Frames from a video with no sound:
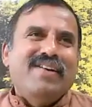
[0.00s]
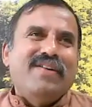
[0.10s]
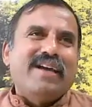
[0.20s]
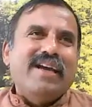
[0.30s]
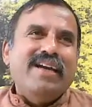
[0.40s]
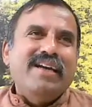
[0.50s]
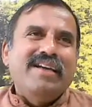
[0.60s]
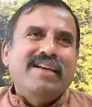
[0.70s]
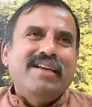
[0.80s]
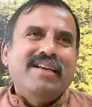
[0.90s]
Okay.
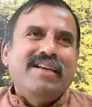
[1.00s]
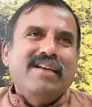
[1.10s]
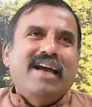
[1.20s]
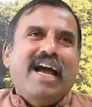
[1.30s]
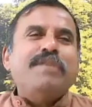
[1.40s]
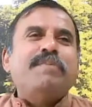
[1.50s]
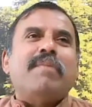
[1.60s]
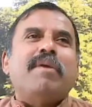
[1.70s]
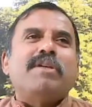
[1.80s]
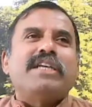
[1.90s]
As per Ramana
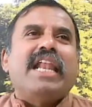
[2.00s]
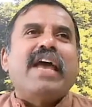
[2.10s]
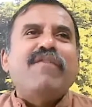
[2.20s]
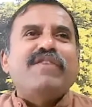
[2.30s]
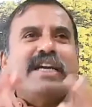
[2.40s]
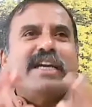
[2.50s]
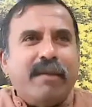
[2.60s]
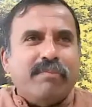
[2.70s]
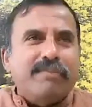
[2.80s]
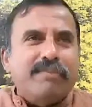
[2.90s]
Maharshi, life is a
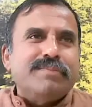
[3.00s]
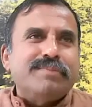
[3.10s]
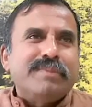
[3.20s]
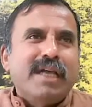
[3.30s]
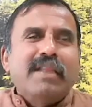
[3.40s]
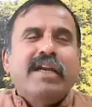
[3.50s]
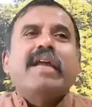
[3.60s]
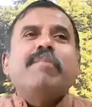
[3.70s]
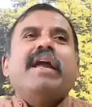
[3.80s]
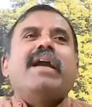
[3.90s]
dream. The
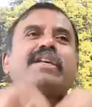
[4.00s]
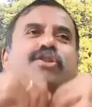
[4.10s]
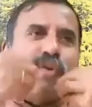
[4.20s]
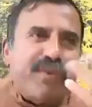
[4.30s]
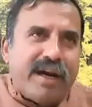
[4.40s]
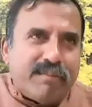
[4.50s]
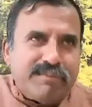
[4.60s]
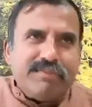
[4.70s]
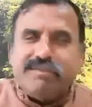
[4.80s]
dream character has no freedom.